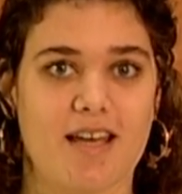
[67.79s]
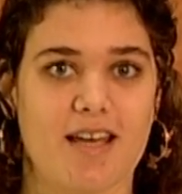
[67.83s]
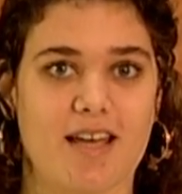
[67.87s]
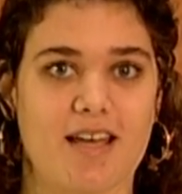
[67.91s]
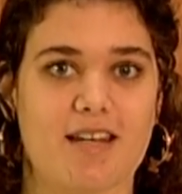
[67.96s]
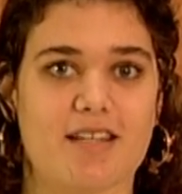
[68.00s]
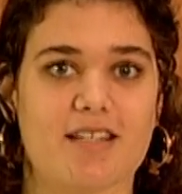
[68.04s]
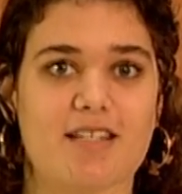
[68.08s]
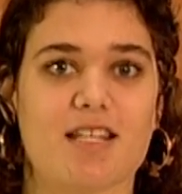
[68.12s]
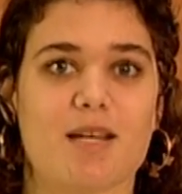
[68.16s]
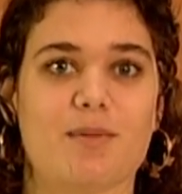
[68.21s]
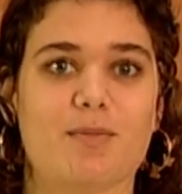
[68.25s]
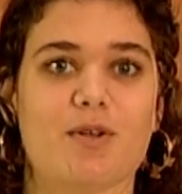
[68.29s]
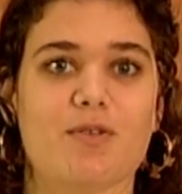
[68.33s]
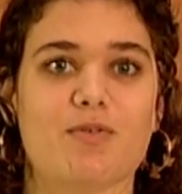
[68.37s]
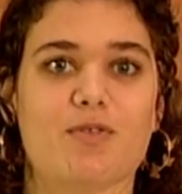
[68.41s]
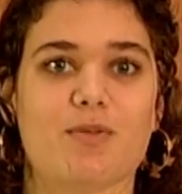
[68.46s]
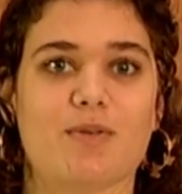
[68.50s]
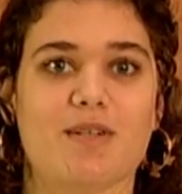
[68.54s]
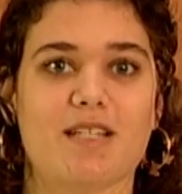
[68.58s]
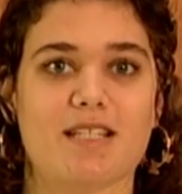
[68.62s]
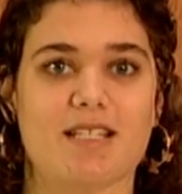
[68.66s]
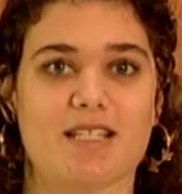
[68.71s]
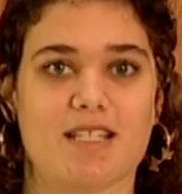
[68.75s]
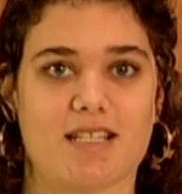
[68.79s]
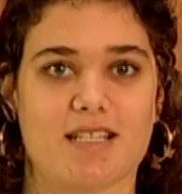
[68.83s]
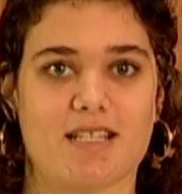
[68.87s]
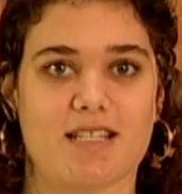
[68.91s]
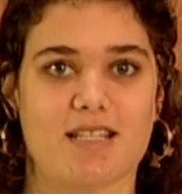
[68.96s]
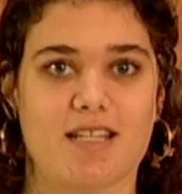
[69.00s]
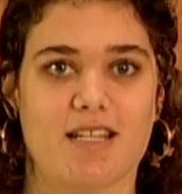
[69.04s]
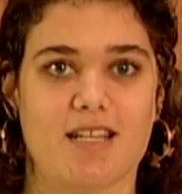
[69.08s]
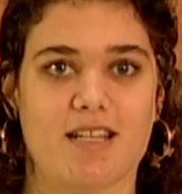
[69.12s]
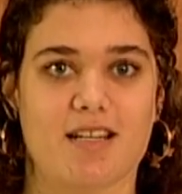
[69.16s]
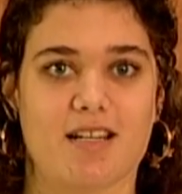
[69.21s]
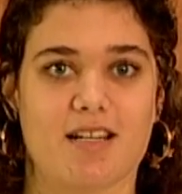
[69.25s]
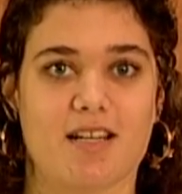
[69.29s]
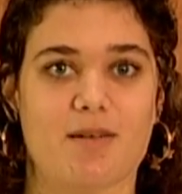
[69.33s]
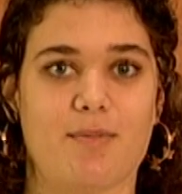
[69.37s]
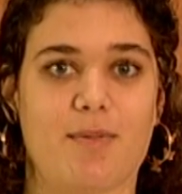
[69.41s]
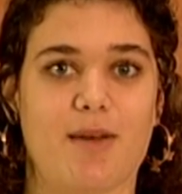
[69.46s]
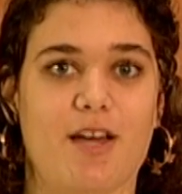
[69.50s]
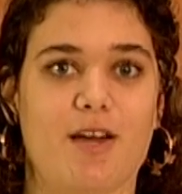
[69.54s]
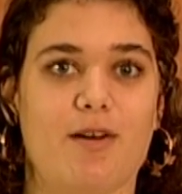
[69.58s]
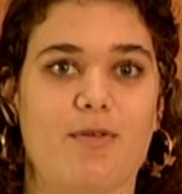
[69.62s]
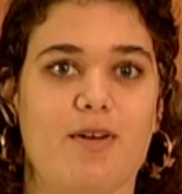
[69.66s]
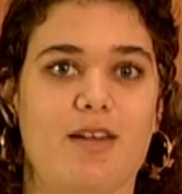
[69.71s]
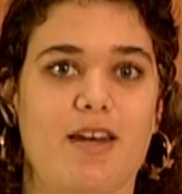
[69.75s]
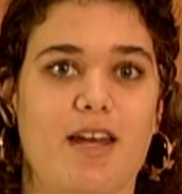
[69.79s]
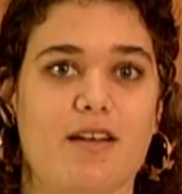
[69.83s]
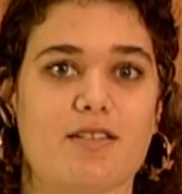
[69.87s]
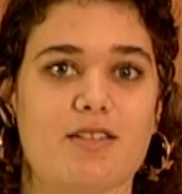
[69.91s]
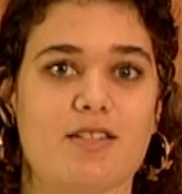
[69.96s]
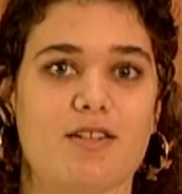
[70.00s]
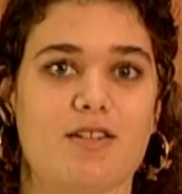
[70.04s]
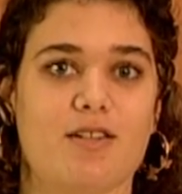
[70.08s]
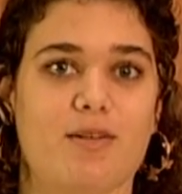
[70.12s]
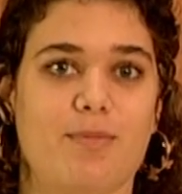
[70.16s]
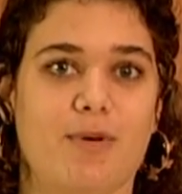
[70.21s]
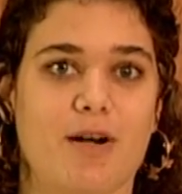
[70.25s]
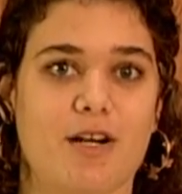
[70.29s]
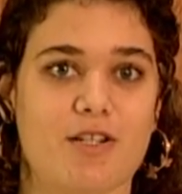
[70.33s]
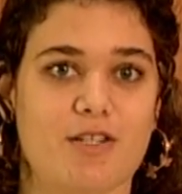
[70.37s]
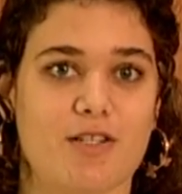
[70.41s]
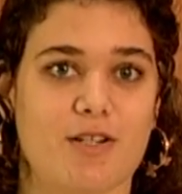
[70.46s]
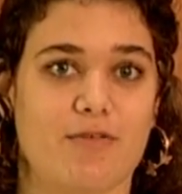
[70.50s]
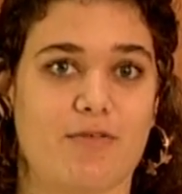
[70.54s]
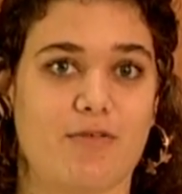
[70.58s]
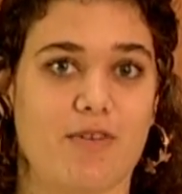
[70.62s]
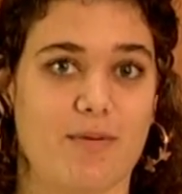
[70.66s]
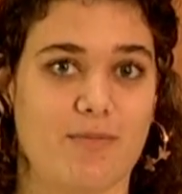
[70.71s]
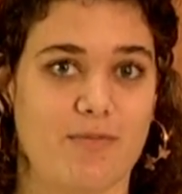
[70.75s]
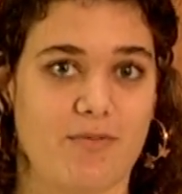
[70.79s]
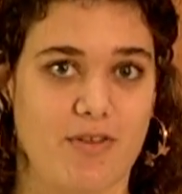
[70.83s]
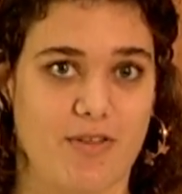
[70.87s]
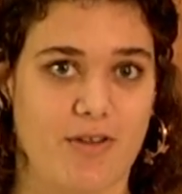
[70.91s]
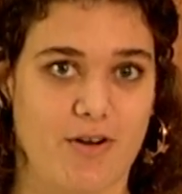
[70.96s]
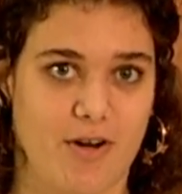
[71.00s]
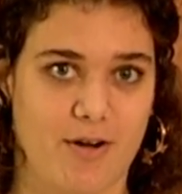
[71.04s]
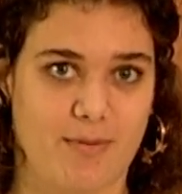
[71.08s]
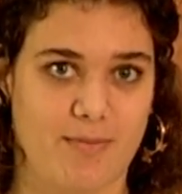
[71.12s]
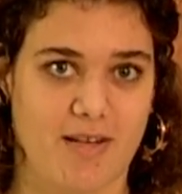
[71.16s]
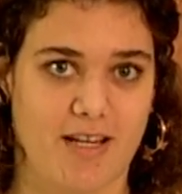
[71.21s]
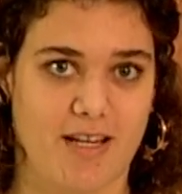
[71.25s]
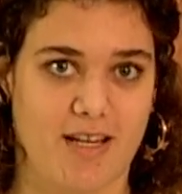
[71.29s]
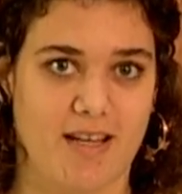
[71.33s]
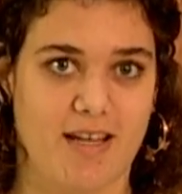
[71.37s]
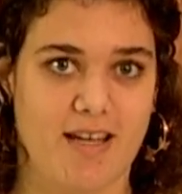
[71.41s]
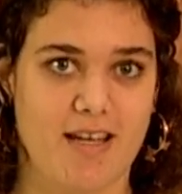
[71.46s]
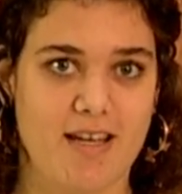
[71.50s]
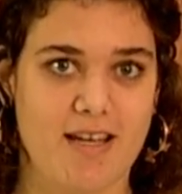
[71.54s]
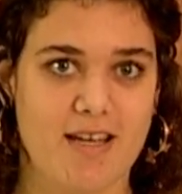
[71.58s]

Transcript: In December of 2016, Cabello announced her departure from Fifth Harmony.